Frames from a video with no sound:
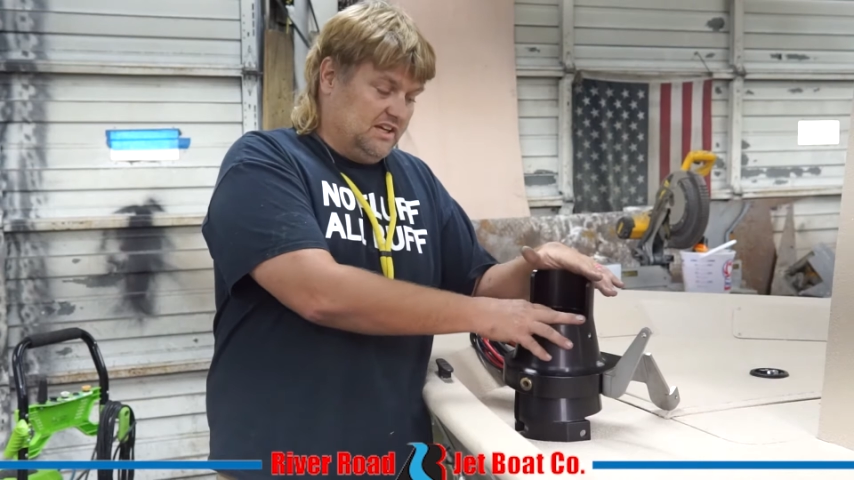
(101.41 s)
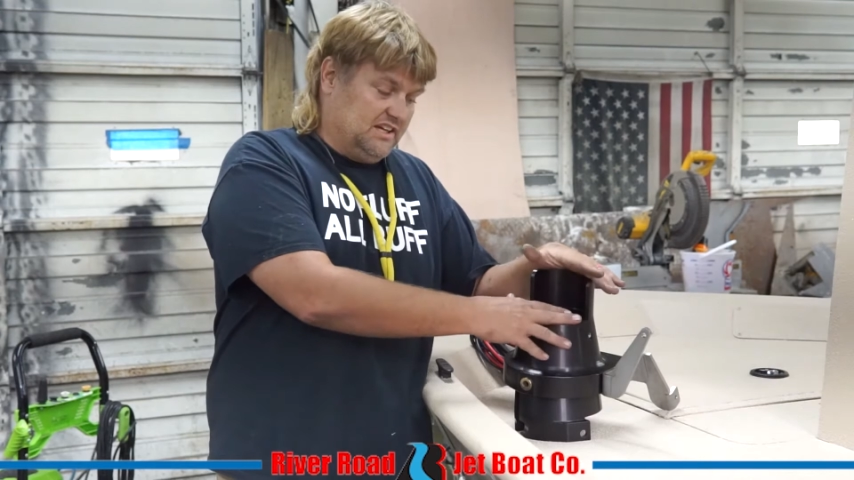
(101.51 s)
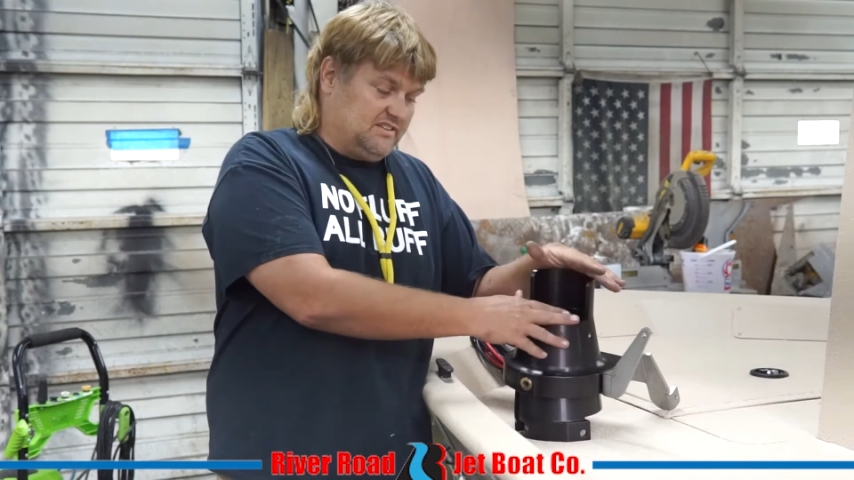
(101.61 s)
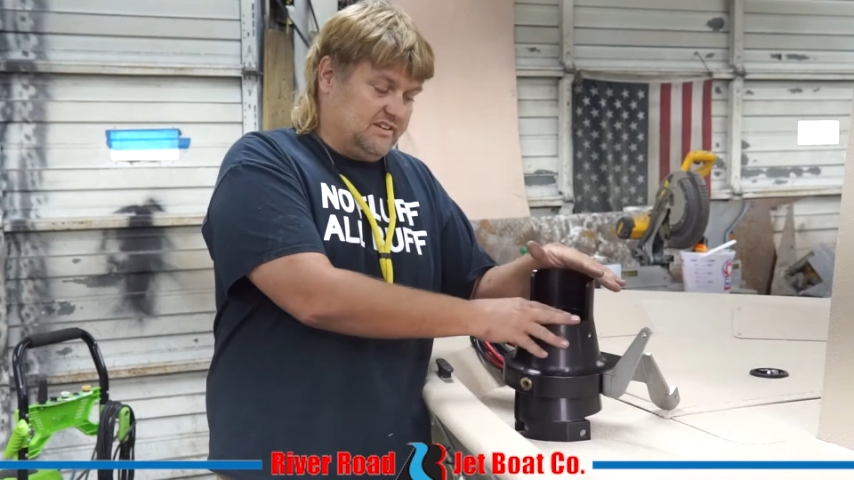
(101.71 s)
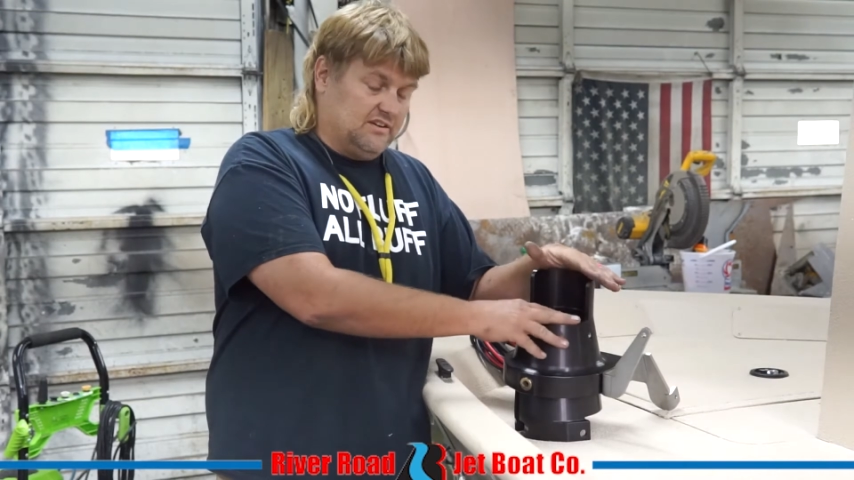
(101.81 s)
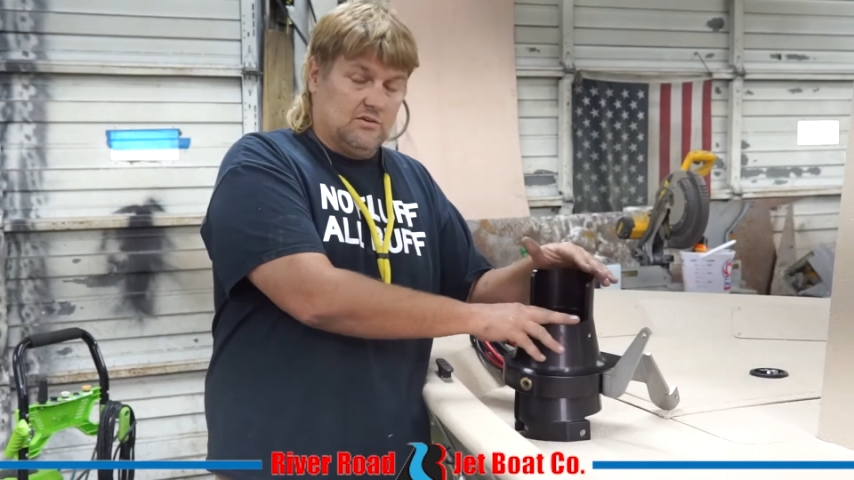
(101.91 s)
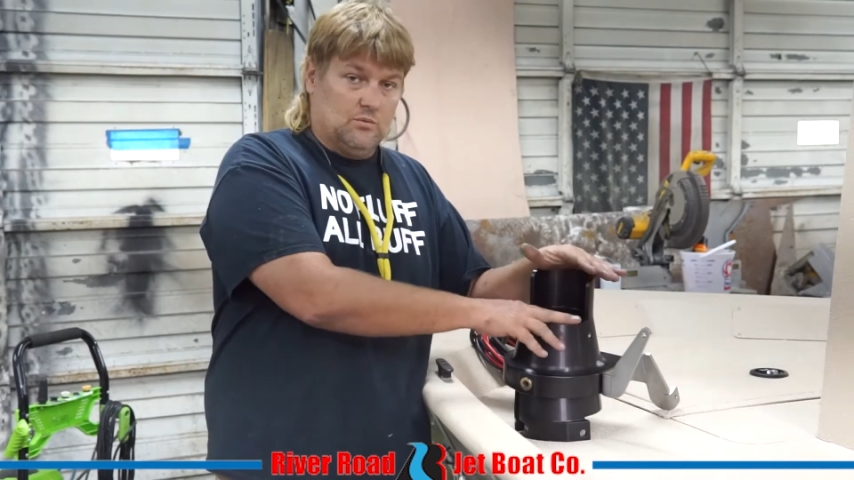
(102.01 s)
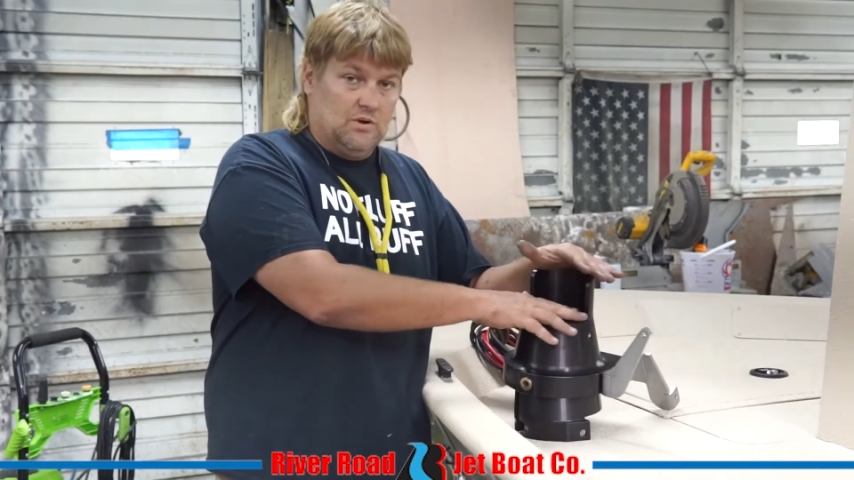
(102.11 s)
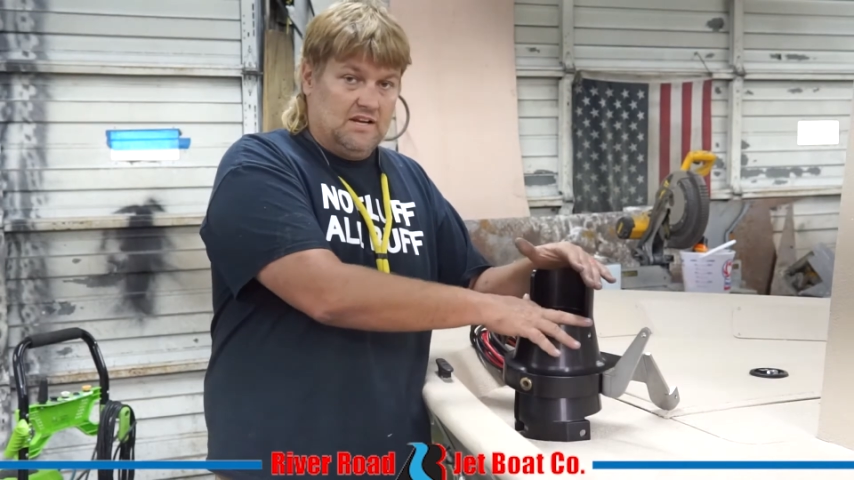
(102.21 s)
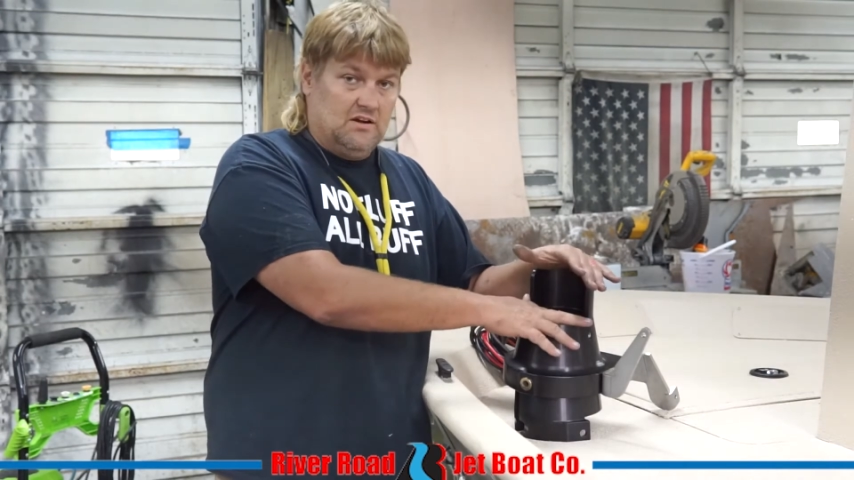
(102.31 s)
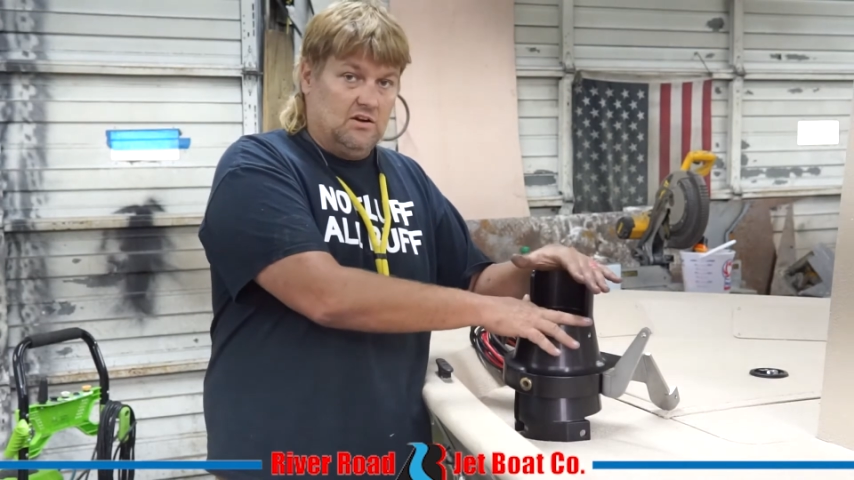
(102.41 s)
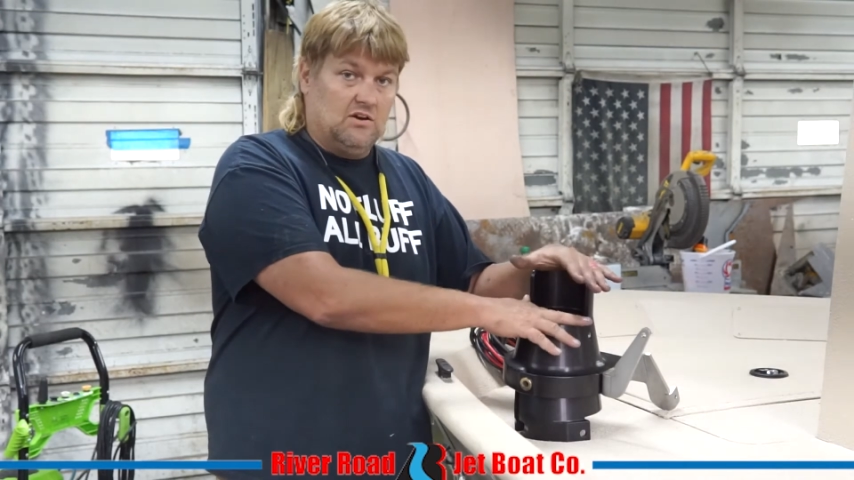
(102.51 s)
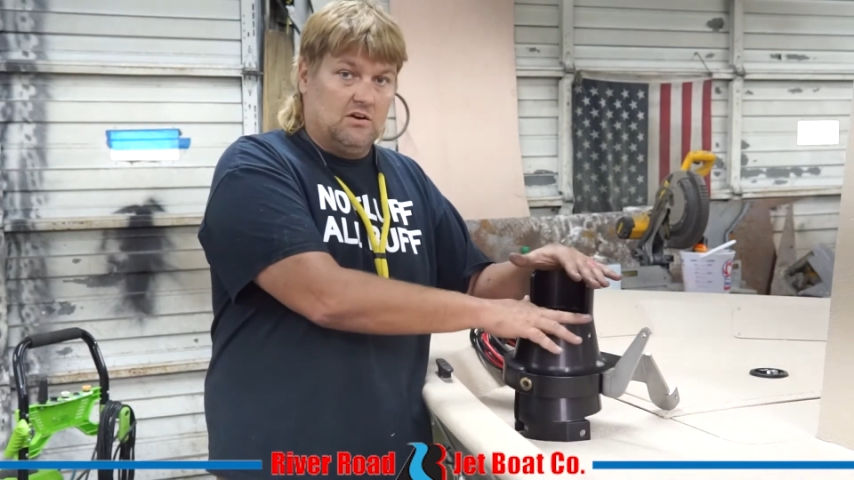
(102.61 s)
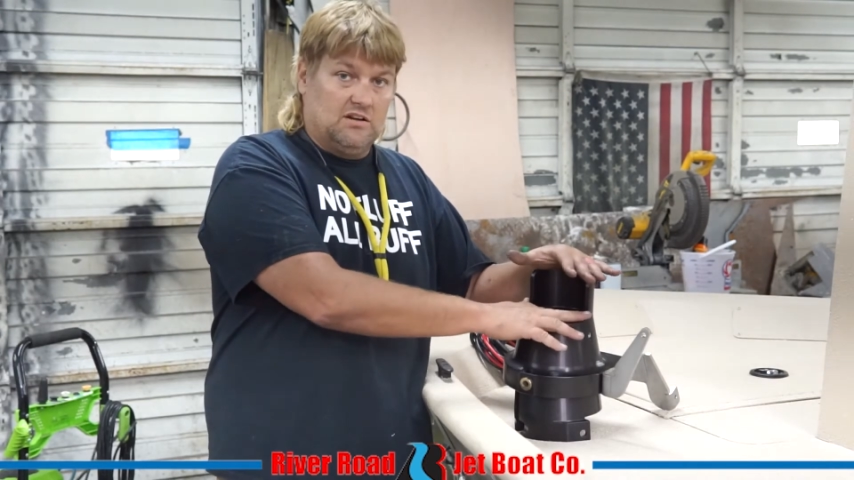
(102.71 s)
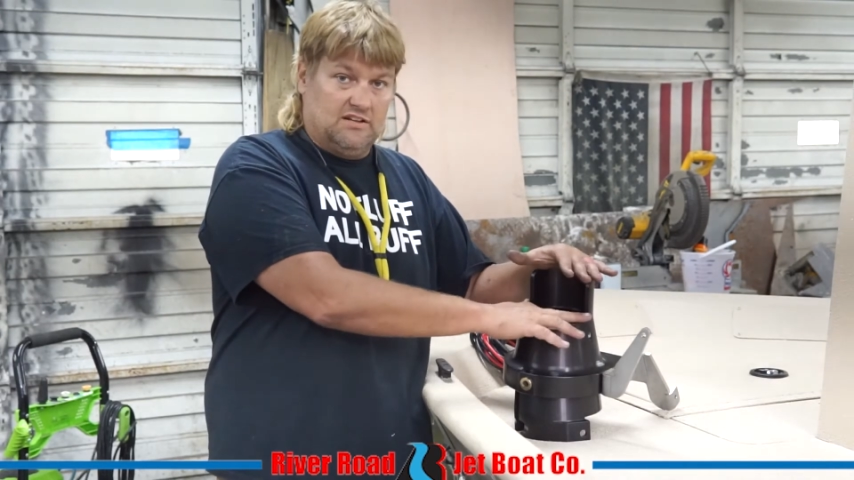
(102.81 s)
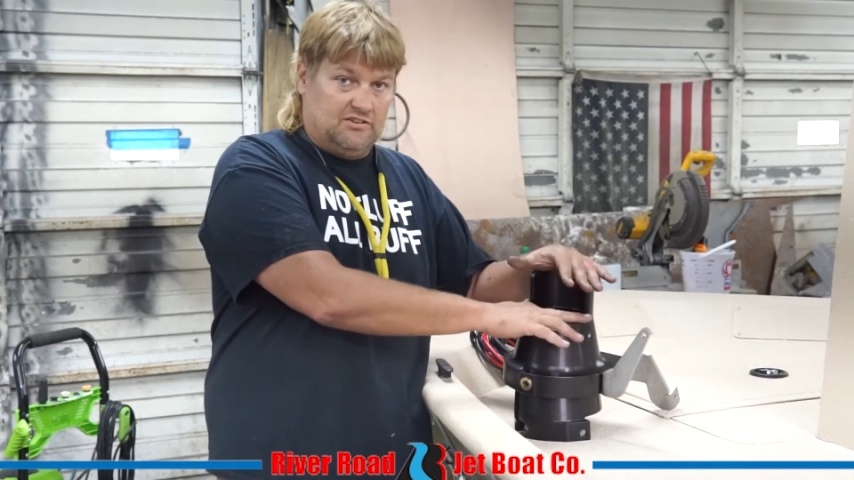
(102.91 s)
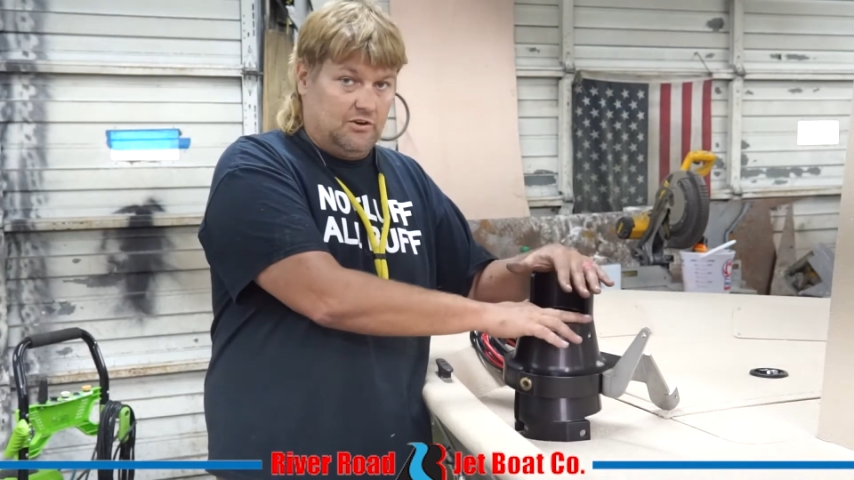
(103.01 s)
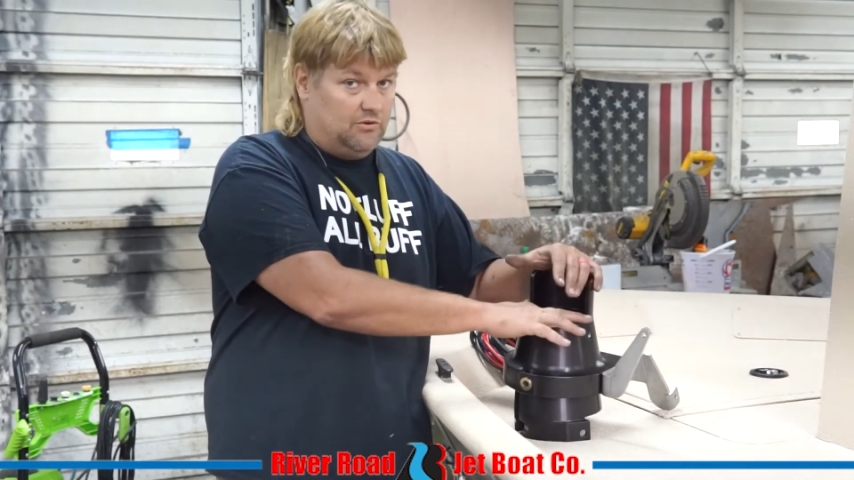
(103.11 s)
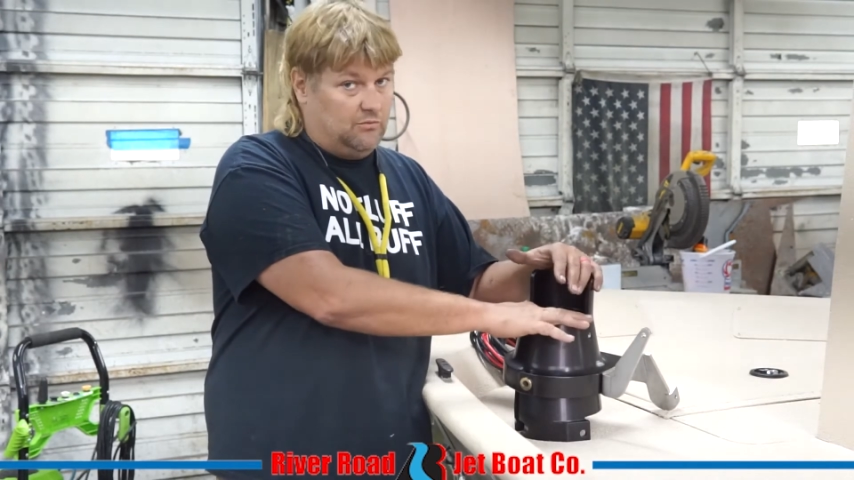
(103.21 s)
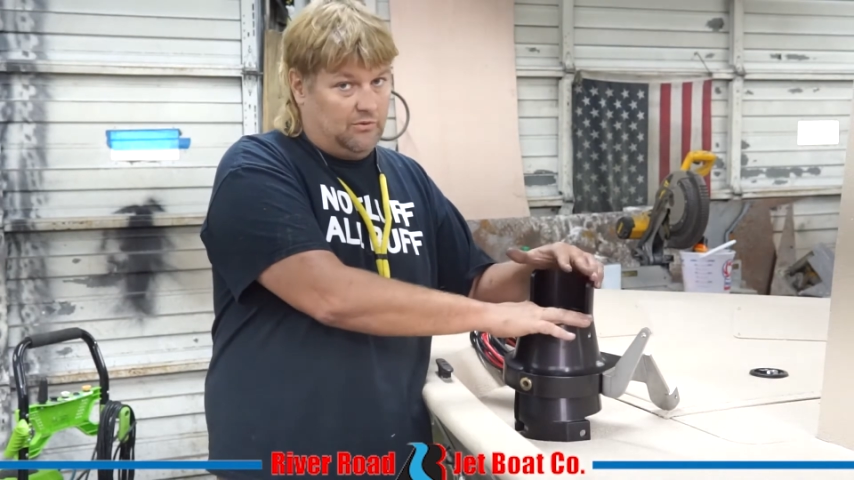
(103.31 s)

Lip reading: it's gonna rehook on its own